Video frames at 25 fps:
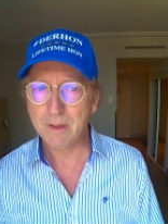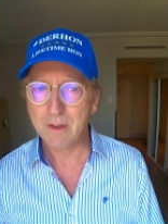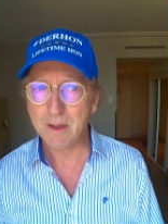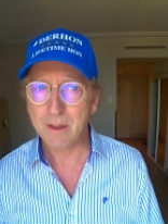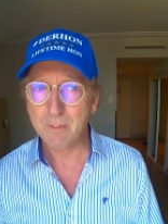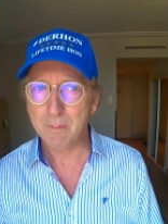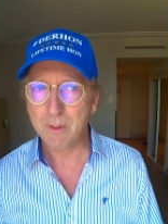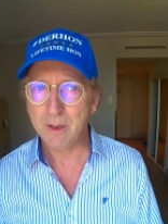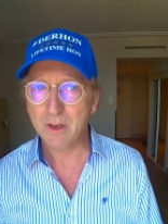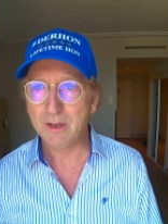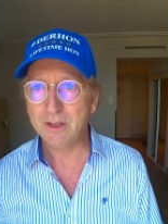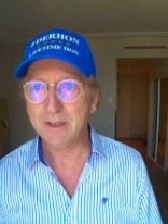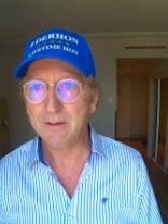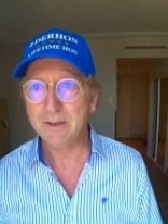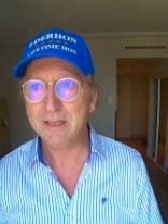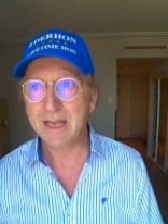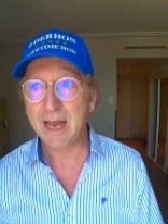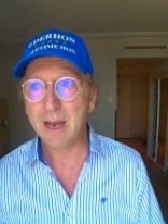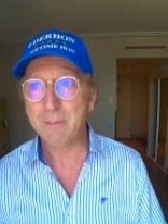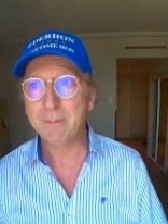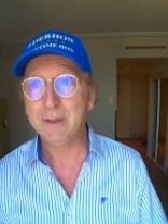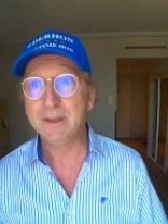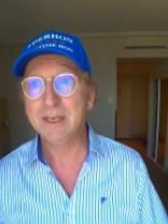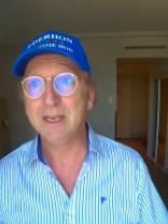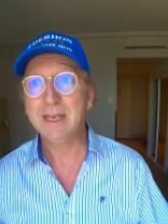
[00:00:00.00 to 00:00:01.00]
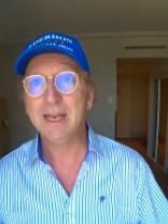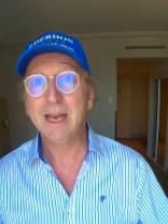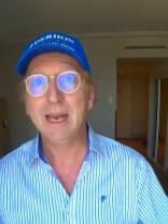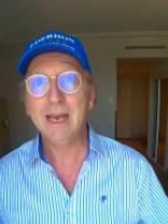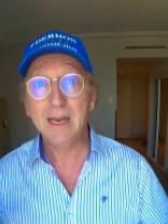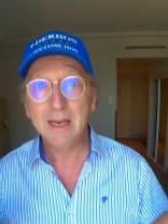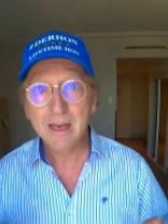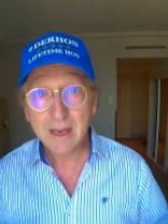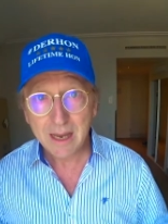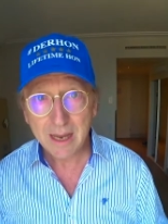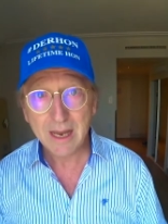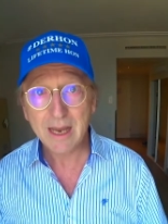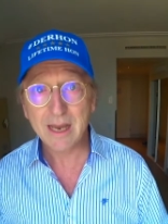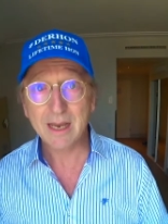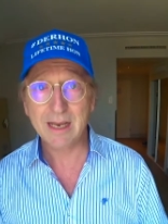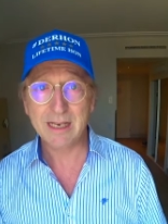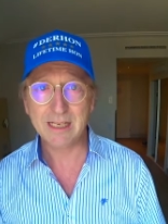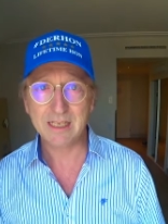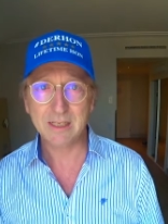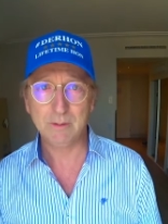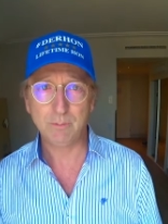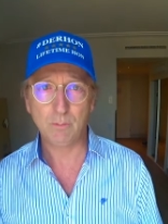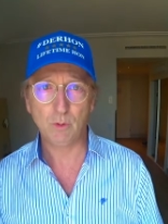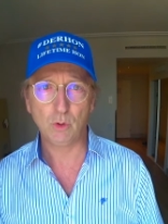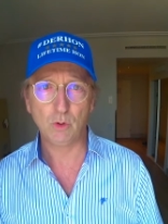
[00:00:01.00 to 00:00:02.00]
Because if it happens again, it
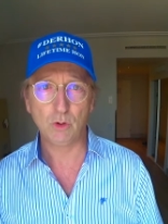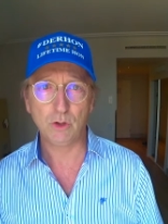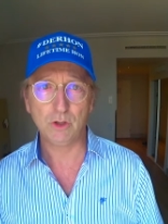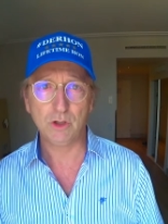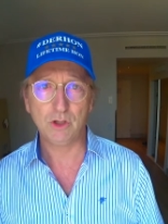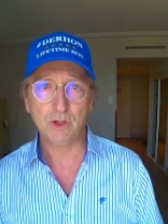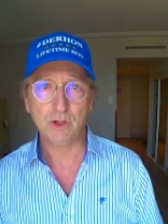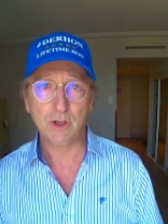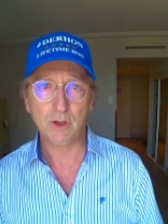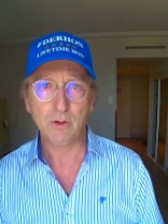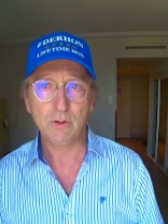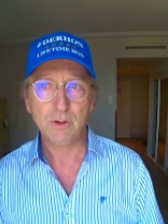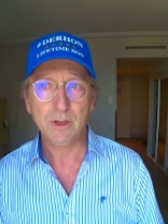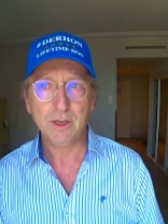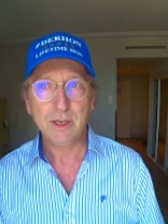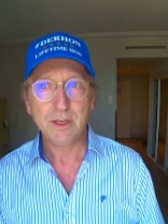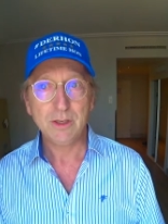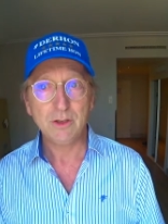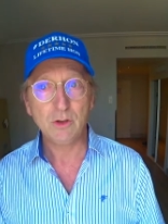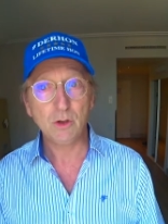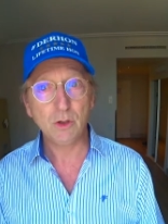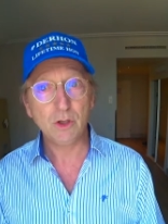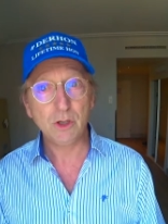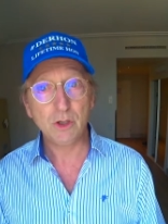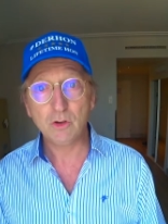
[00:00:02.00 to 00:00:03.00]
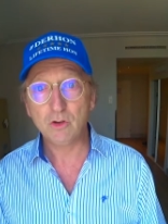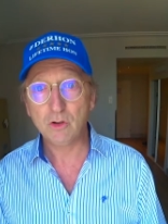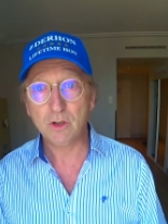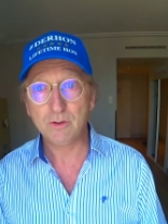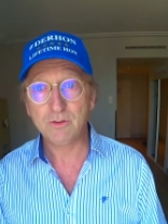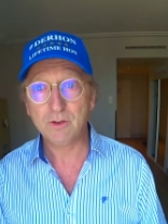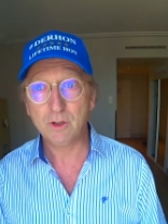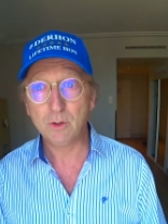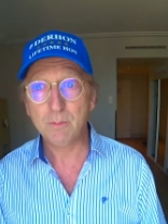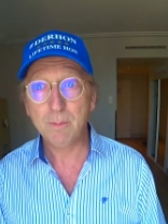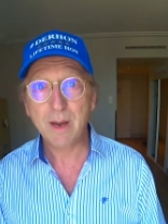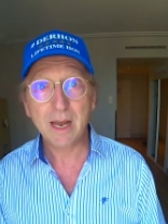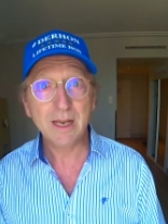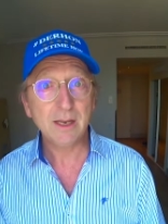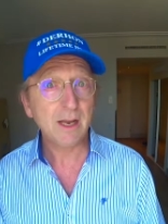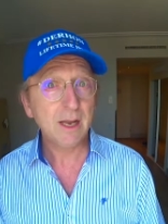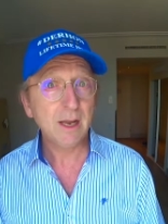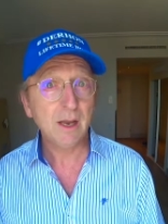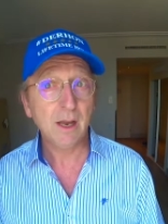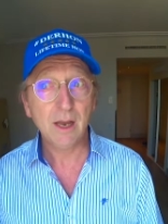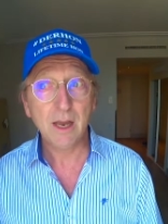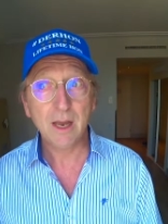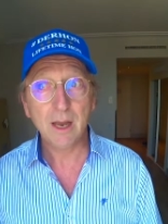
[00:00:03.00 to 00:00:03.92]
is important to note that it's not a trivial matter,